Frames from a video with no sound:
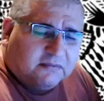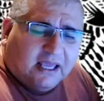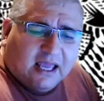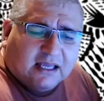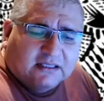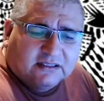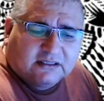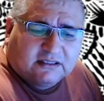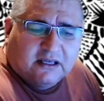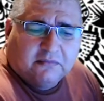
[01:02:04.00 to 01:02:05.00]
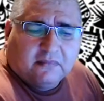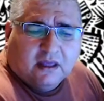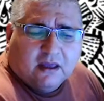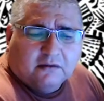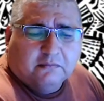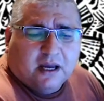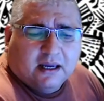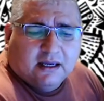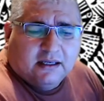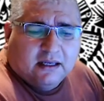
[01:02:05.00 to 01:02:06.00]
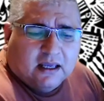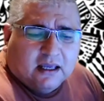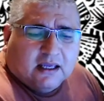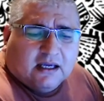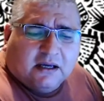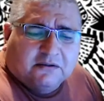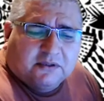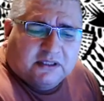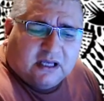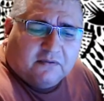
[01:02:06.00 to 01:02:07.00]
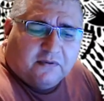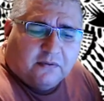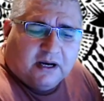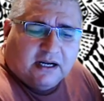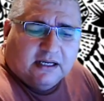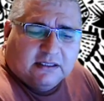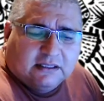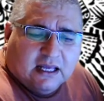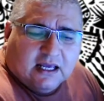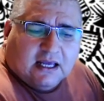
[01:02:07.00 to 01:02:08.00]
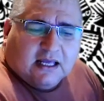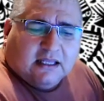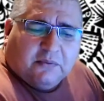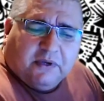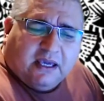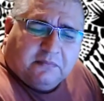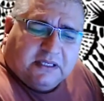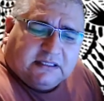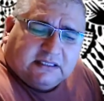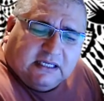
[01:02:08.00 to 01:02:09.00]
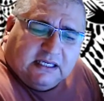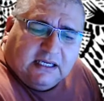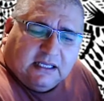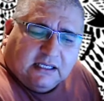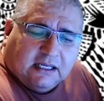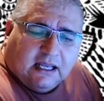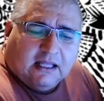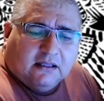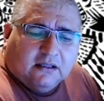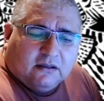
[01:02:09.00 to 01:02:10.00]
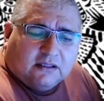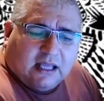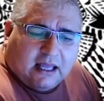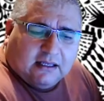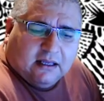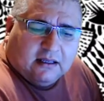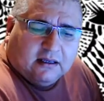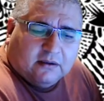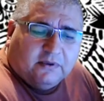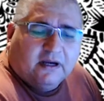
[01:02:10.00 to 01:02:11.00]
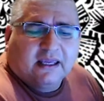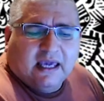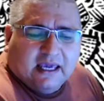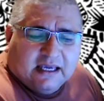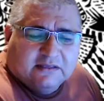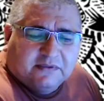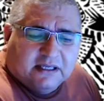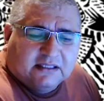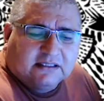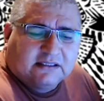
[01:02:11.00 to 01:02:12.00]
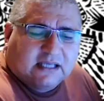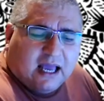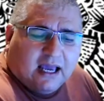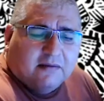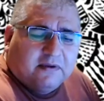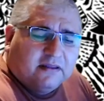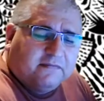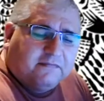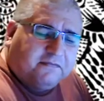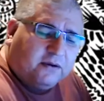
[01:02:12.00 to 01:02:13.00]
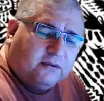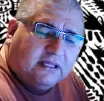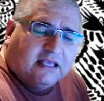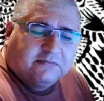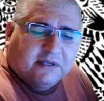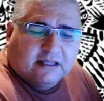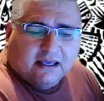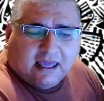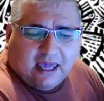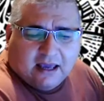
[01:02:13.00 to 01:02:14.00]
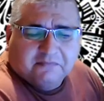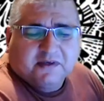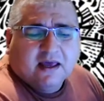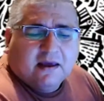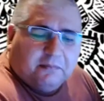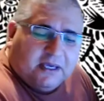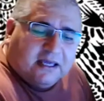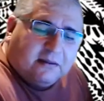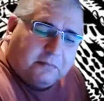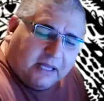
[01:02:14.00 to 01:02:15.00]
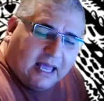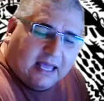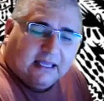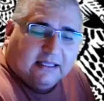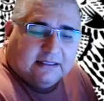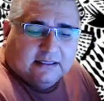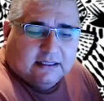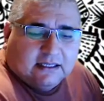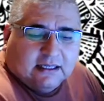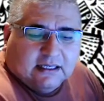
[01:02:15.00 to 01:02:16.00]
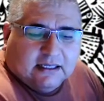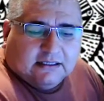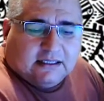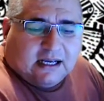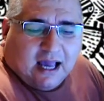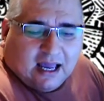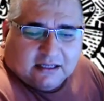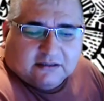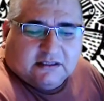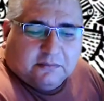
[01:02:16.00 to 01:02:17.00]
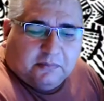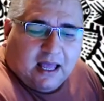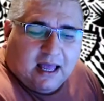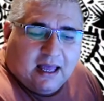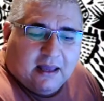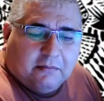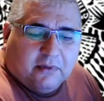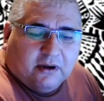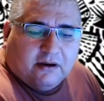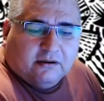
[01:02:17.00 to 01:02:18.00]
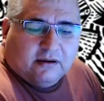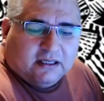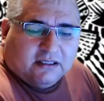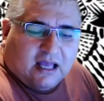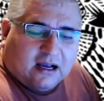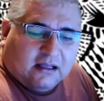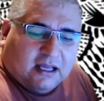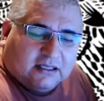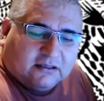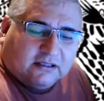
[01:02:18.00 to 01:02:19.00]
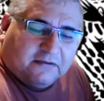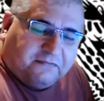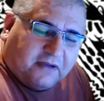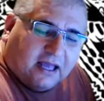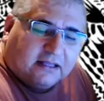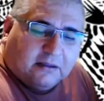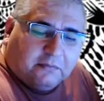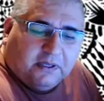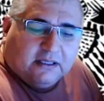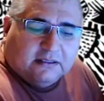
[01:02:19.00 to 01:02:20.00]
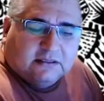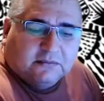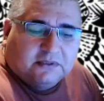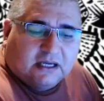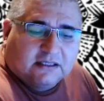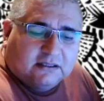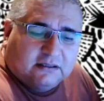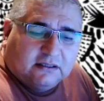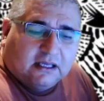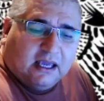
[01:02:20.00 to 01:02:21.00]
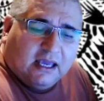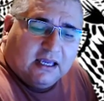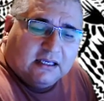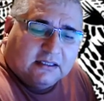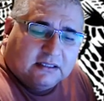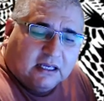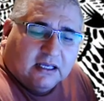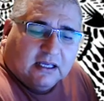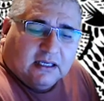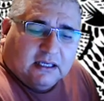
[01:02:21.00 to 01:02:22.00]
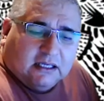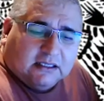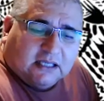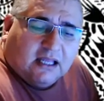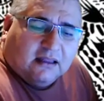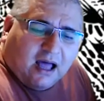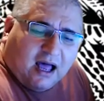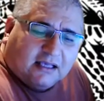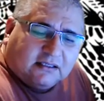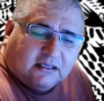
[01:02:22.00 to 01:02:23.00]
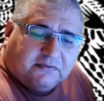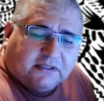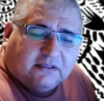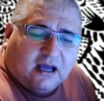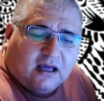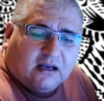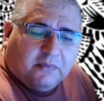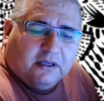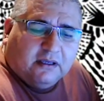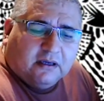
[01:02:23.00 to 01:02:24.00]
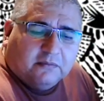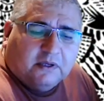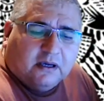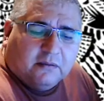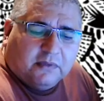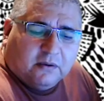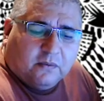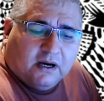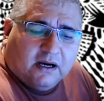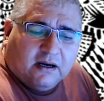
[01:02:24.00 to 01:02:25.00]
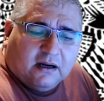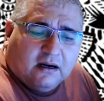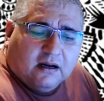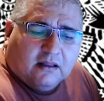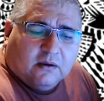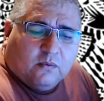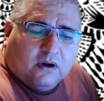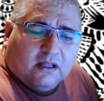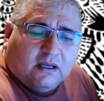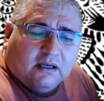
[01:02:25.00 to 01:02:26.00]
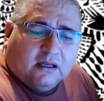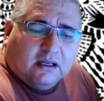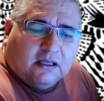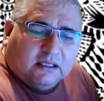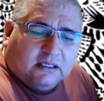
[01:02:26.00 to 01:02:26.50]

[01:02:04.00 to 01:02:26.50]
of the anxious state of mind. It comes with self-awareness that we can be seen and looked at. We are gazed via the sky, via the phone lines, via the cams, via the blinds. It's a kind of sublime murder. A psychological effect of being subjected to the gaze is a loss of autonomy, of becoming aware that one